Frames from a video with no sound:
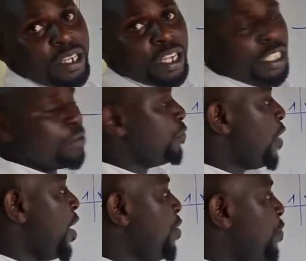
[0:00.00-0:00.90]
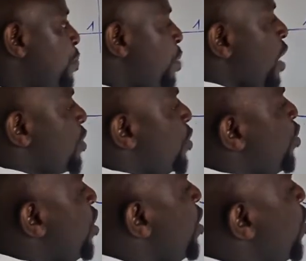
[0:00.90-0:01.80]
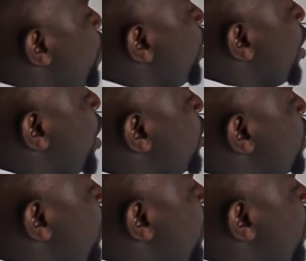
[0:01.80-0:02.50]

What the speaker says: -5 plus 3, we get